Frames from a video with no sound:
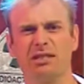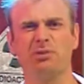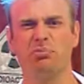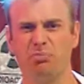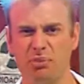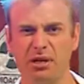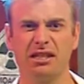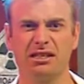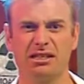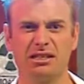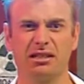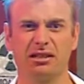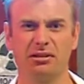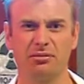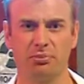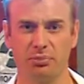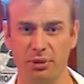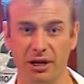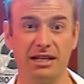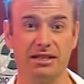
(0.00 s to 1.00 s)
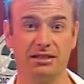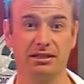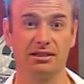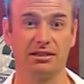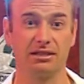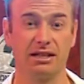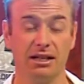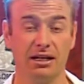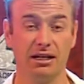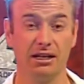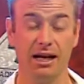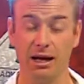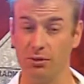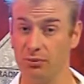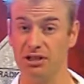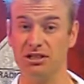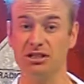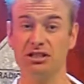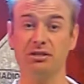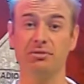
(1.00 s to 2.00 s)
bits and pieces, and we're
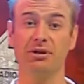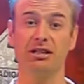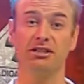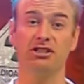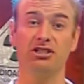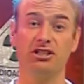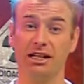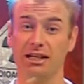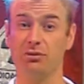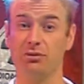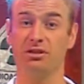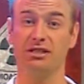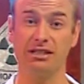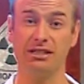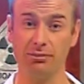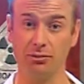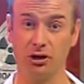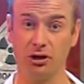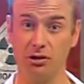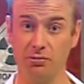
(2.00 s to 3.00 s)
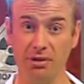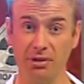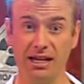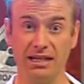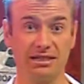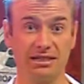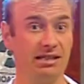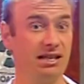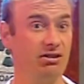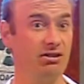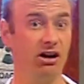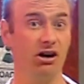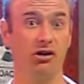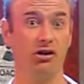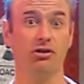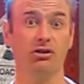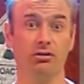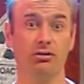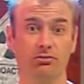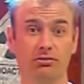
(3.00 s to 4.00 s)
just about to check in with someone who makes their
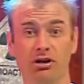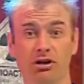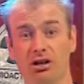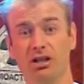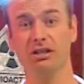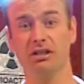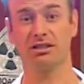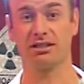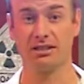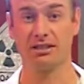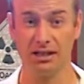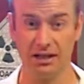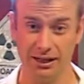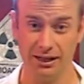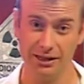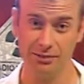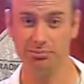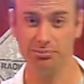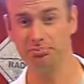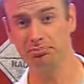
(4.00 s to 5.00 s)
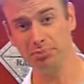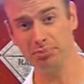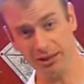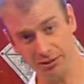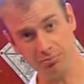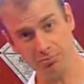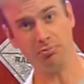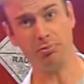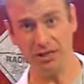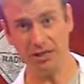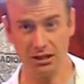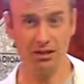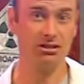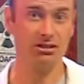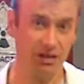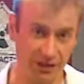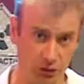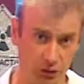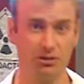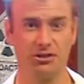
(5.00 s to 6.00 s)
own rockets. But because
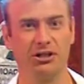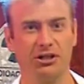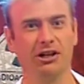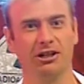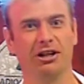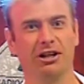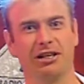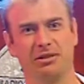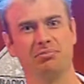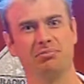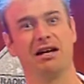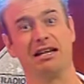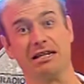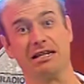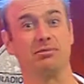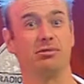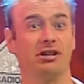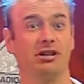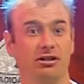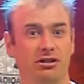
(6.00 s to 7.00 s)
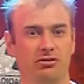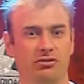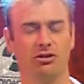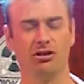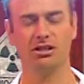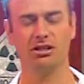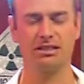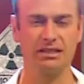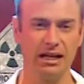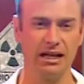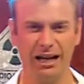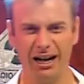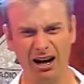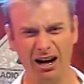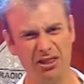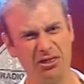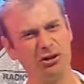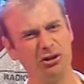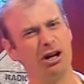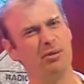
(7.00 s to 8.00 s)
I also like making my own rockets, I
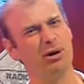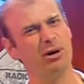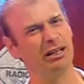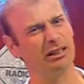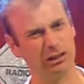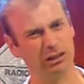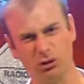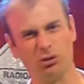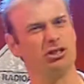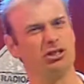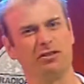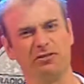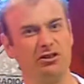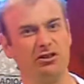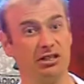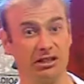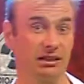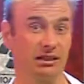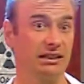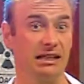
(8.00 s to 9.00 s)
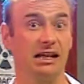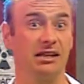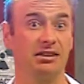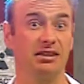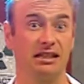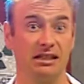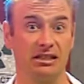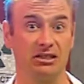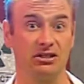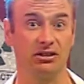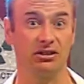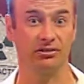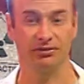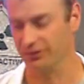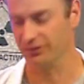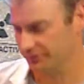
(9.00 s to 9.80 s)
thought I might launch a few to kick things off.